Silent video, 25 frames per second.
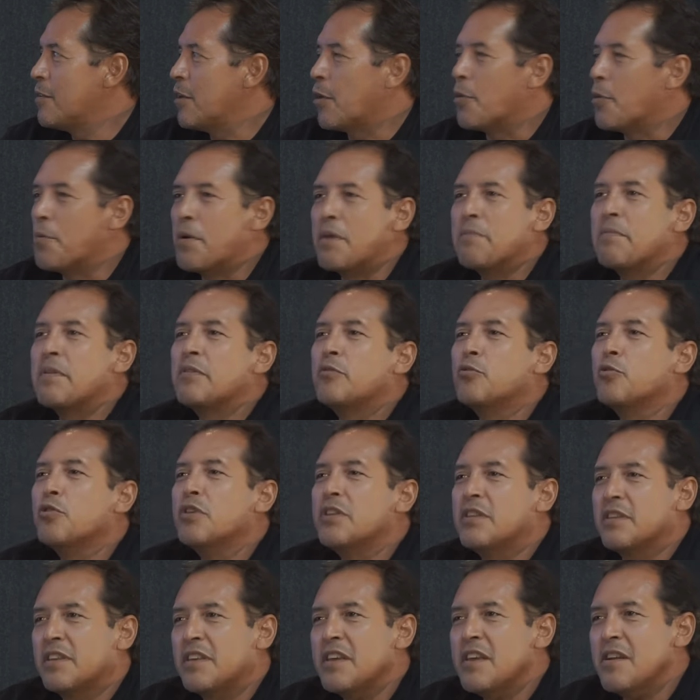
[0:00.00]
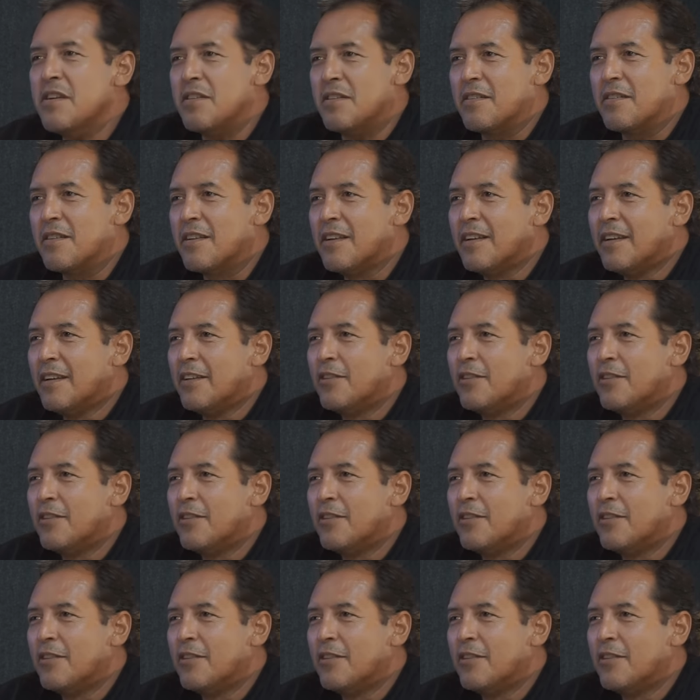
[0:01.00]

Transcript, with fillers: government do it here,